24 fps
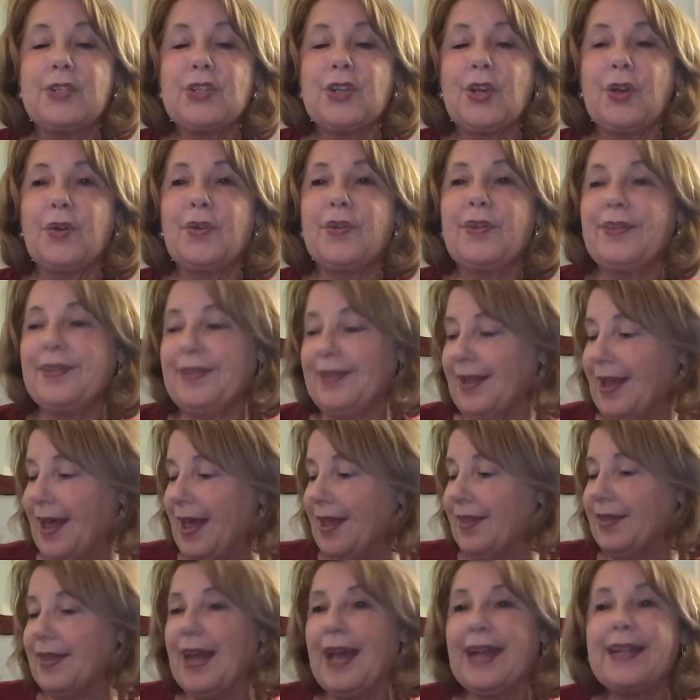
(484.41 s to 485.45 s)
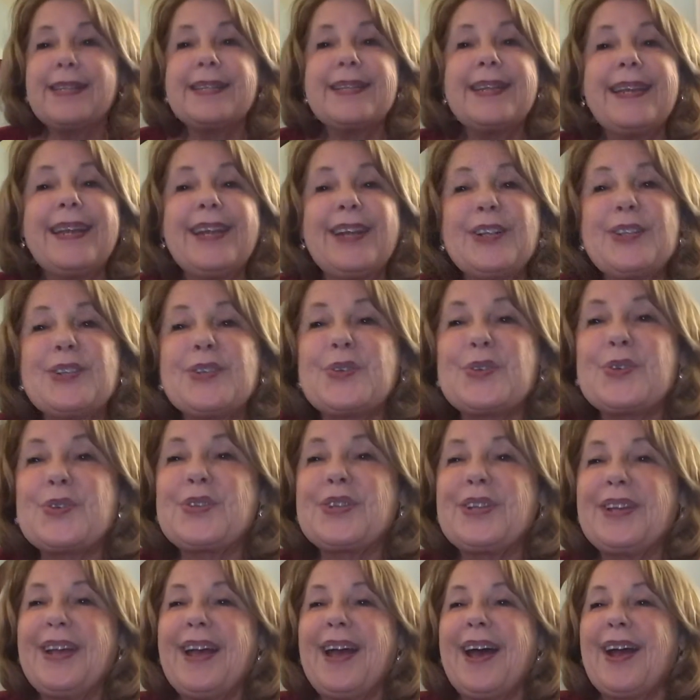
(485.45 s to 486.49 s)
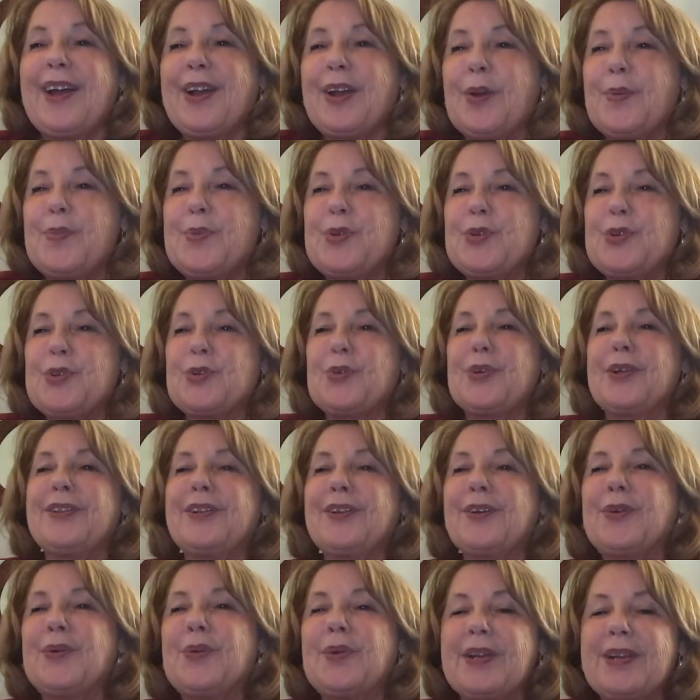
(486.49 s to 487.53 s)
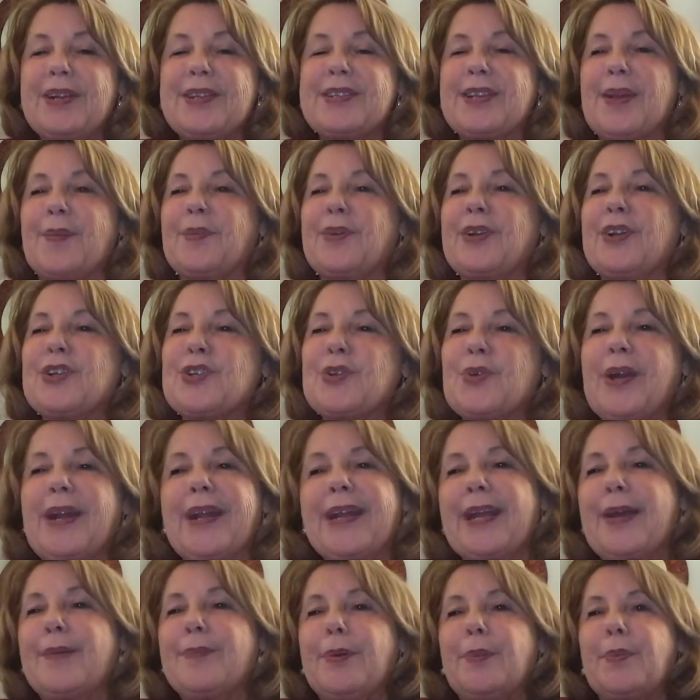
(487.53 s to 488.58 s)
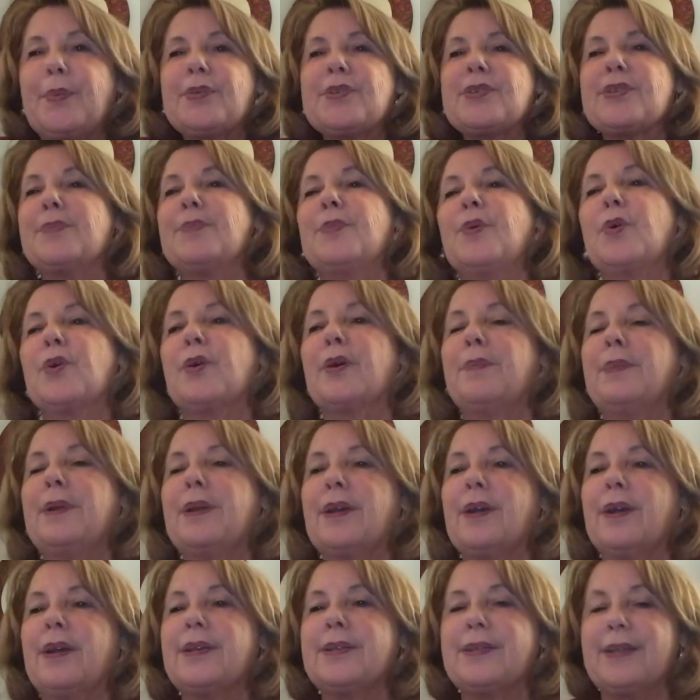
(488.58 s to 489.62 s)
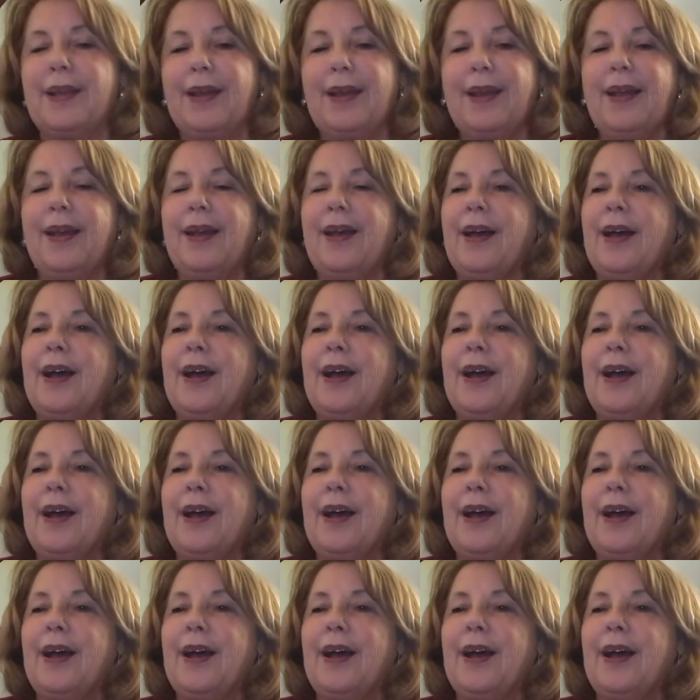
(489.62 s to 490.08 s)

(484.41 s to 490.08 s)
So that's the answers. I hope you enjoyed the quiz. I'm going to try to come up with some more because